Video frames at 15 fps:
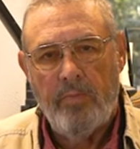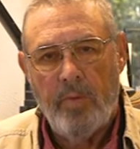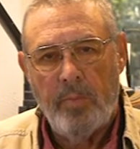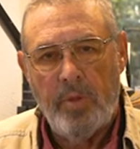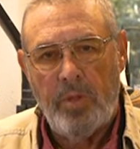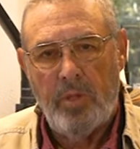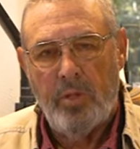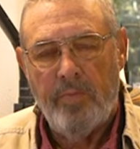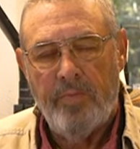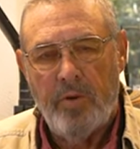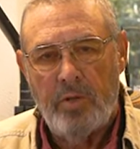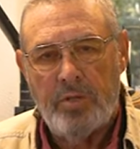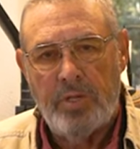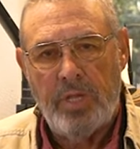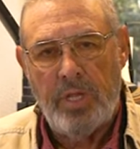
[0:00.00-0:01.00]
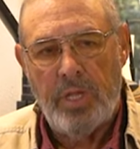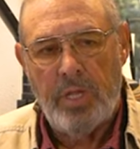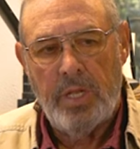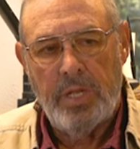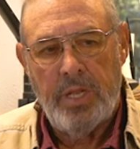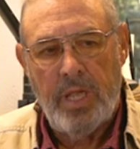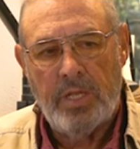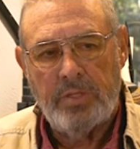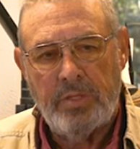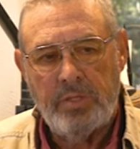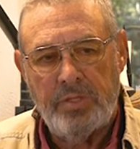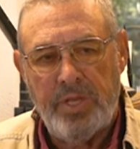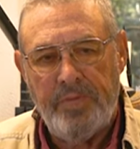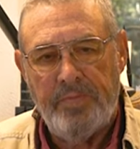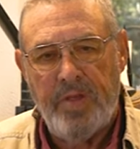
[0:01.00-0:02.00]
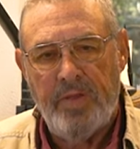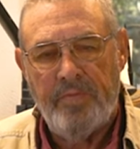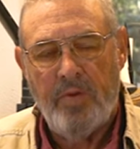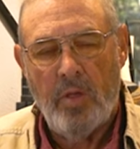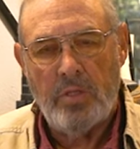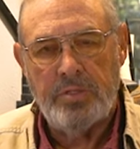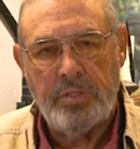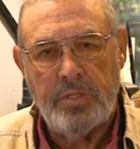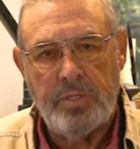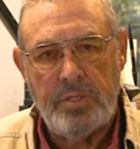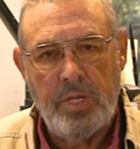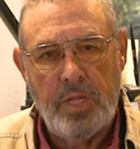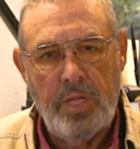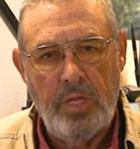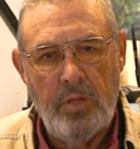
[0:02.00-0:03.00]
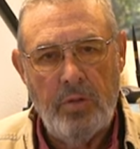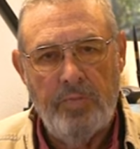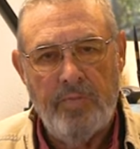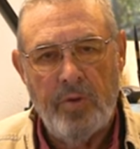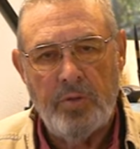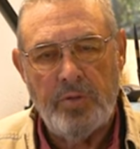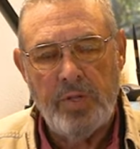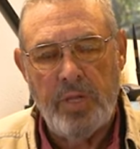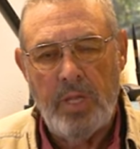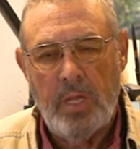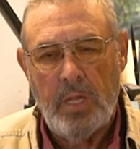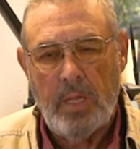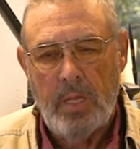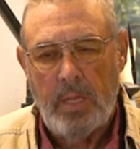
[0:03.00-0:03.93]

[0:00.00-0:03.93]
from the university in Texas, Stephen F. Austin State University.